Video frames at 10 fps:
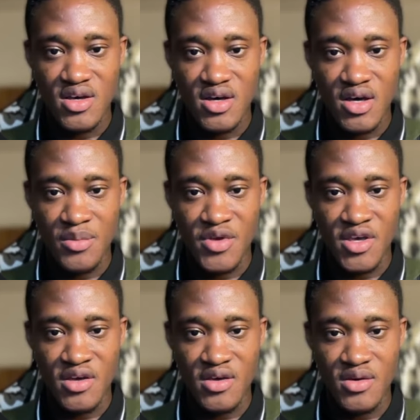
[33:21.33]
up
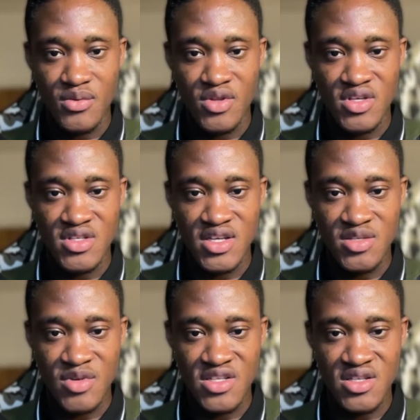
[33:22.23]
here with this test
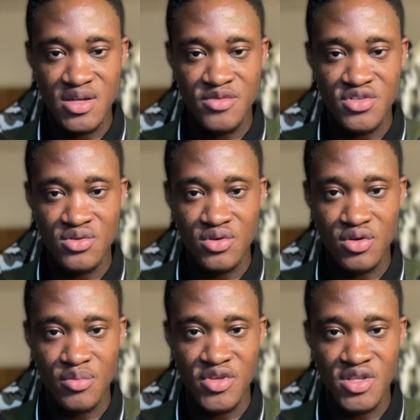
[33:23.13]
button. I'm just going to
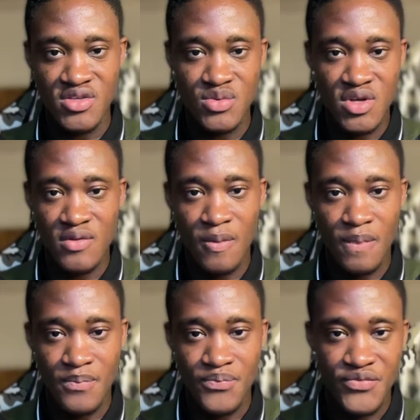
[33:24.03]
copy this one,
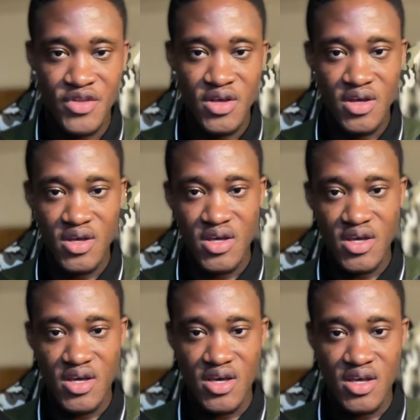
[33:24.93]

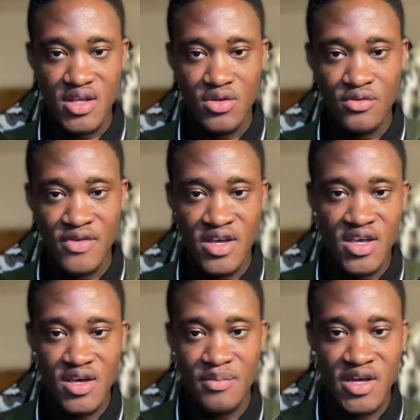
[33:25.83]
and then over
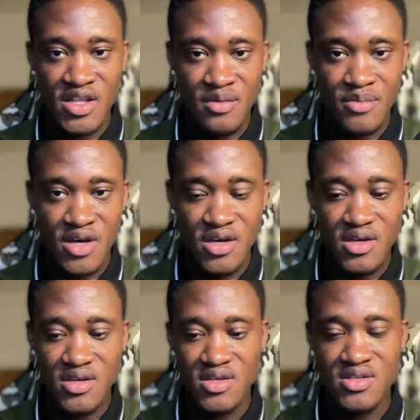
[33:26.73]
here my number
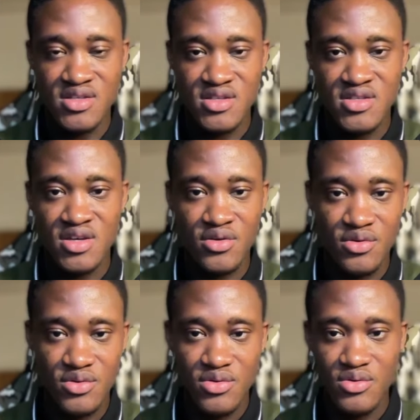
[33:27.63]
is 0,
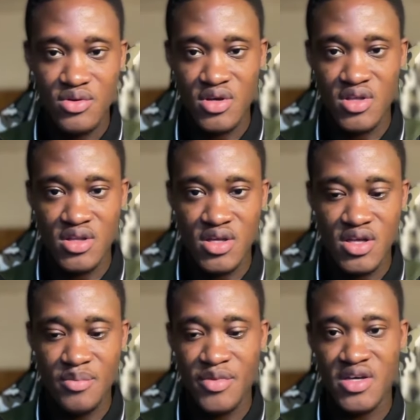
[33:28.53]
and then I
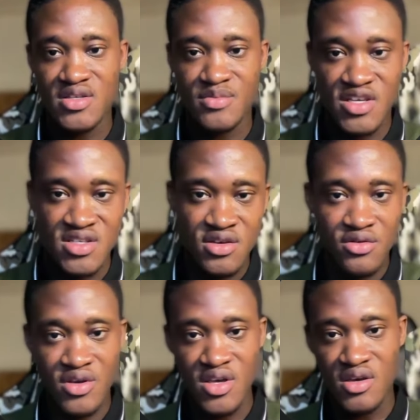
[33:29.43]
pass my 0
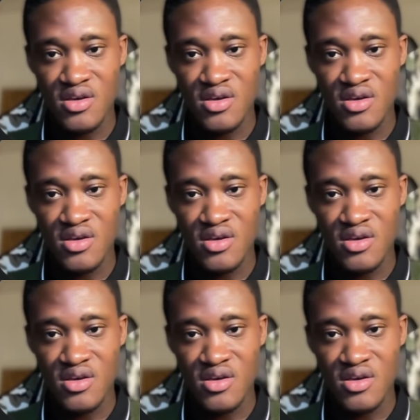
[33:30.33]
here.